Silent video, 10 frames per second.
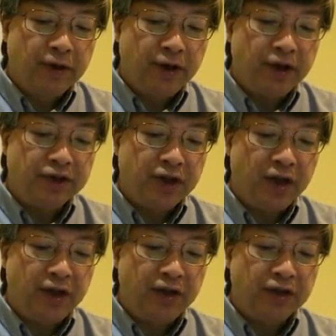Is an
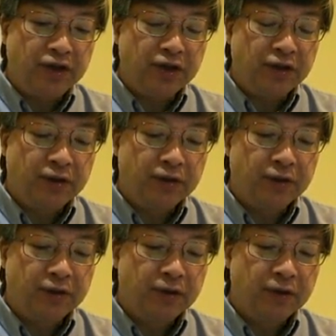integer.
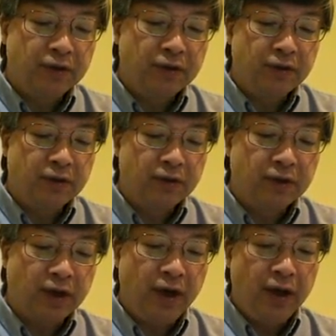
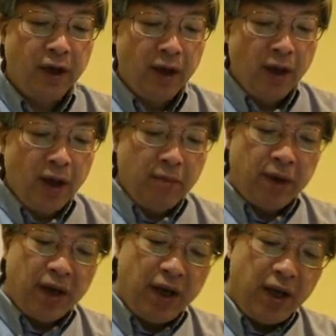Okay.
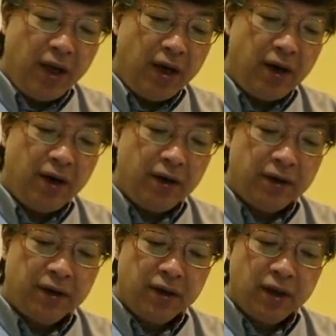But here,